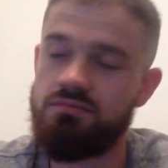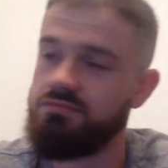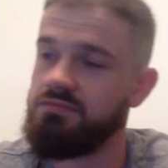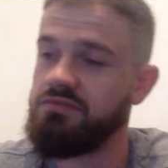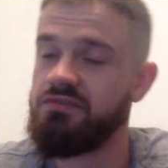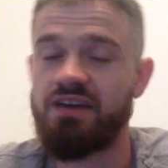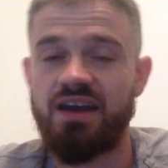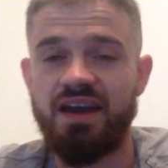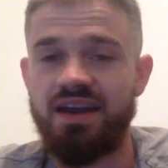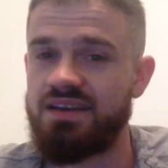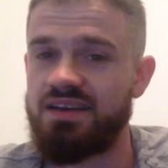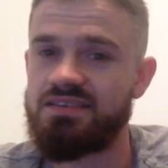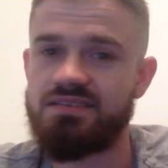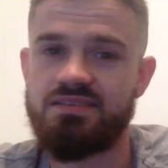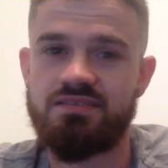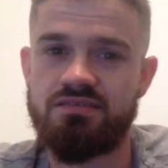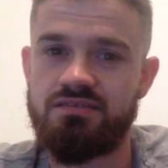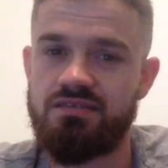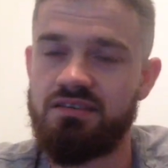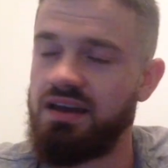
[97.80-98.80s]

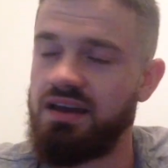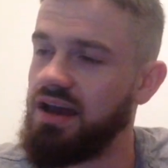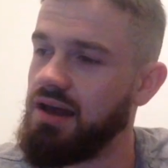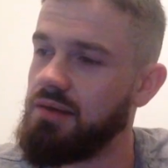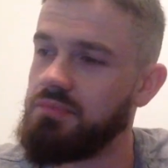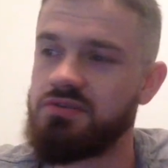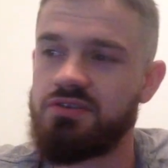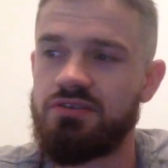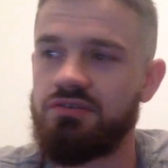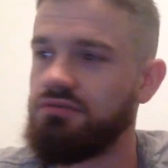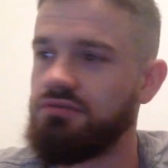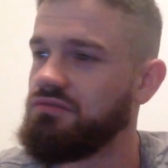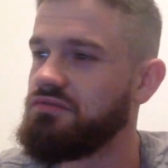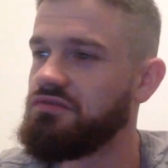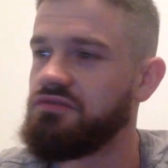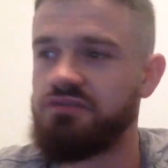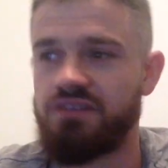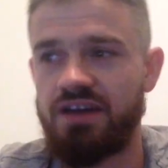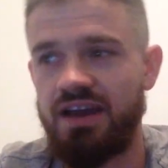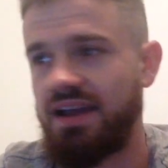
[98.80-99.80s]
Facts.
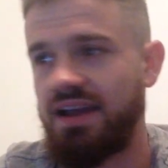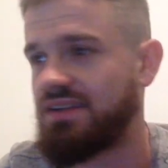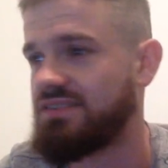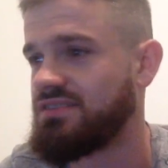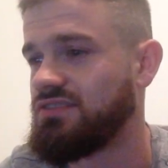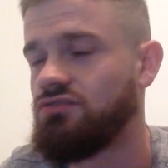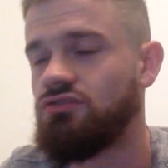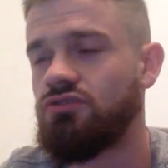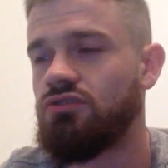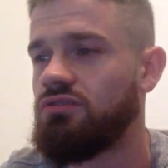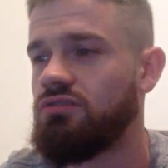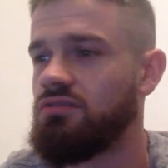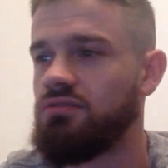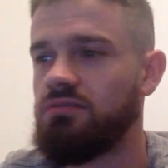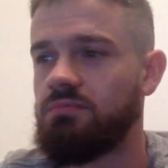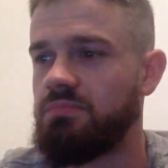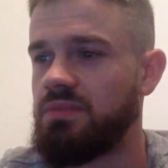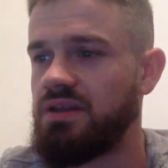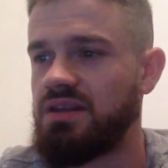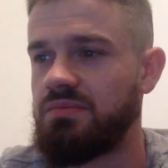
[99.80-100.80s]
Absolute facts. And not
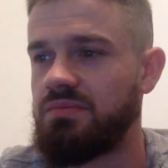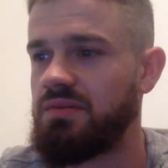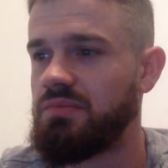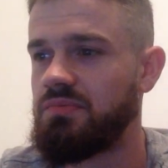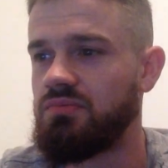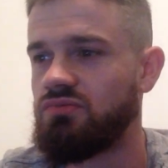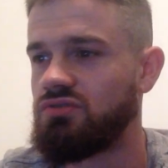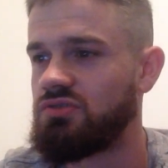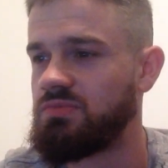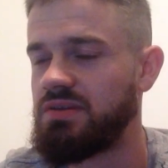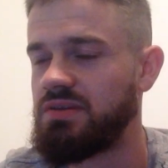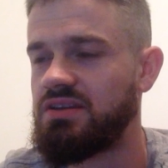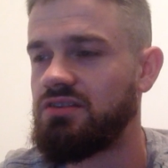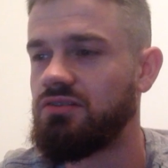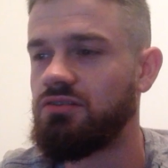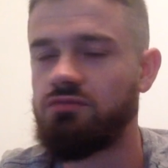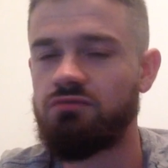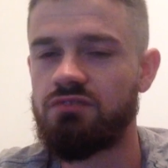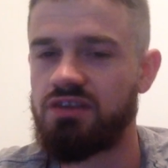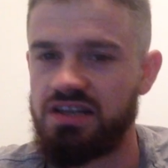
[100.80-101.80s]
many people speak
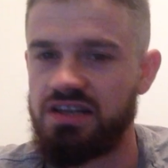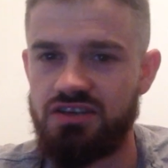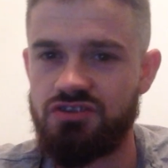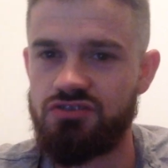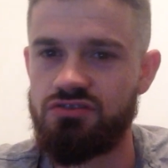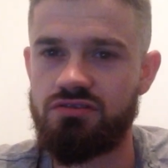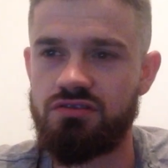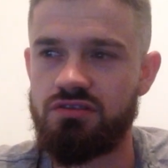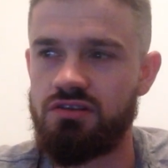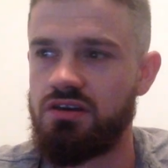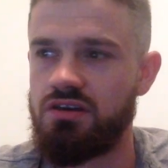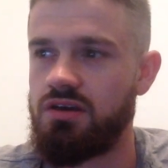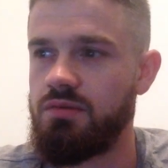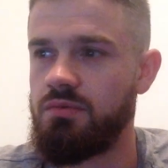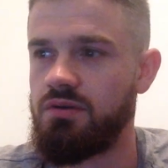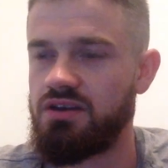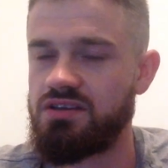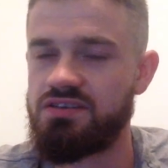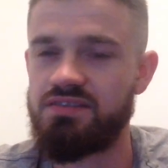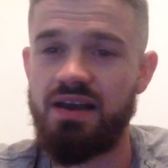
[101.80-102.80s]
on religion
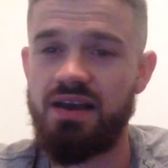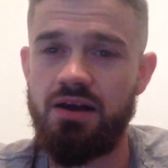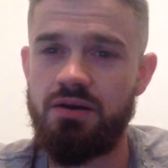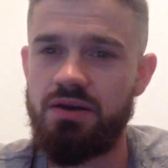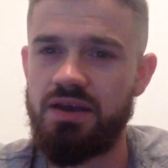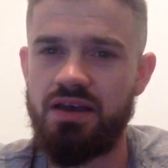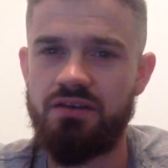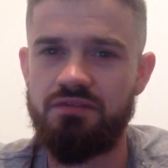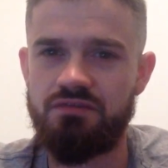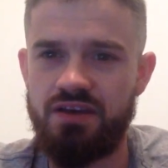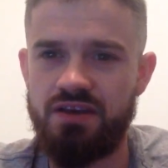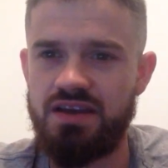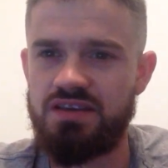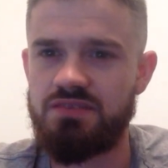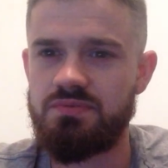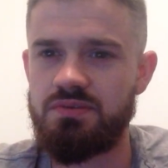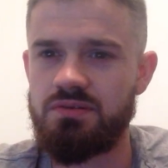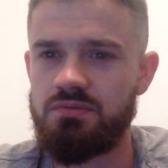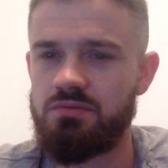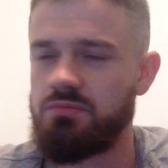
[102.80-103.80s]
because of how it
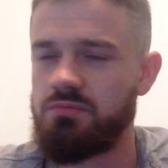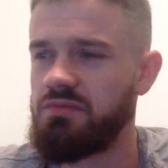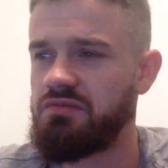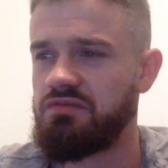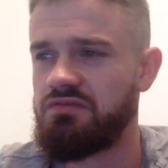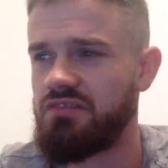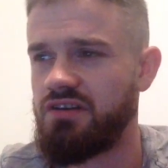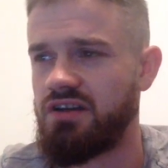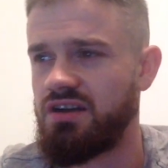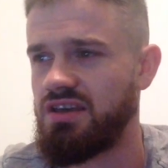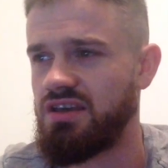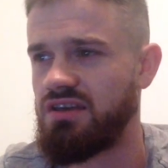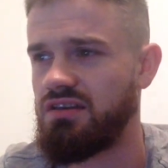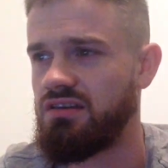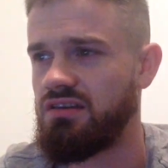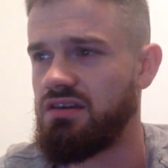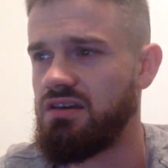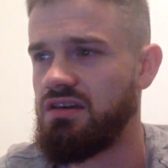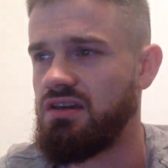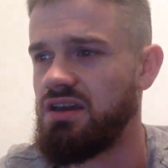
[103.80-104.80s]
affects people, but fuck it.
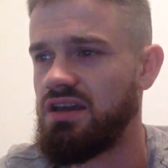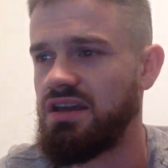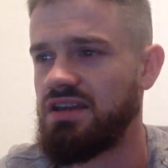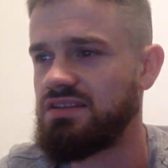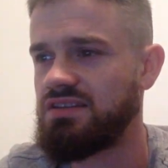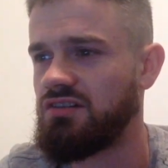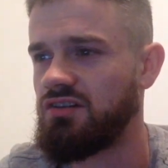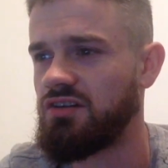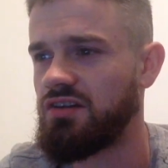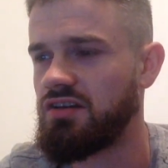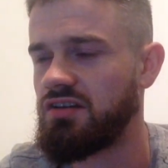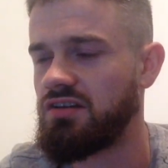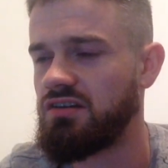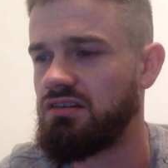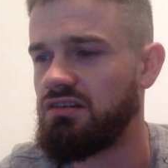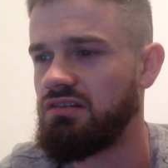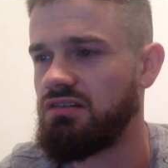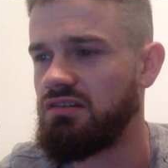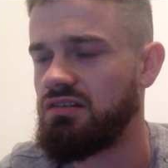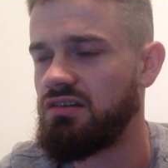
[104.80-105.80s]
He's like,
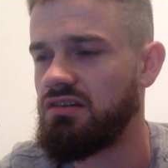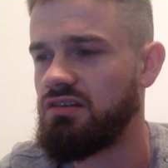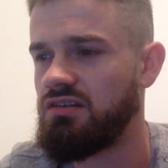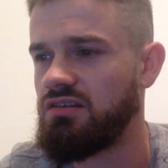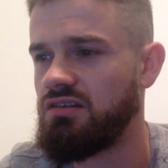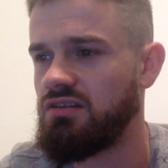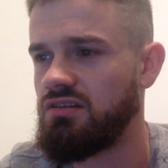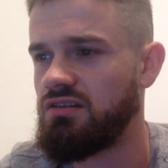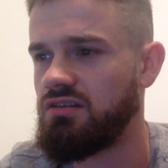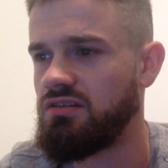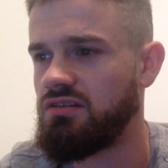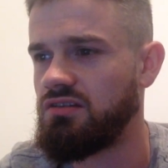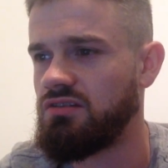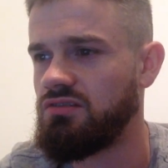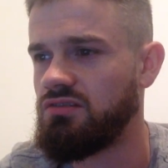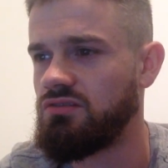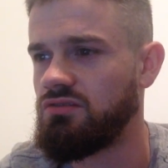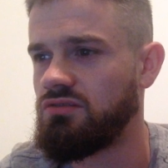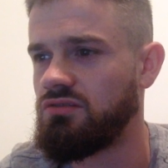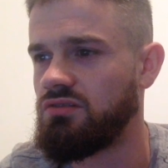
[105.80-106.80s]

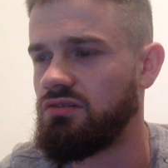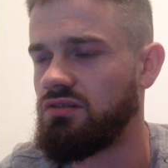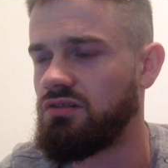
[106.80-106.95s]
the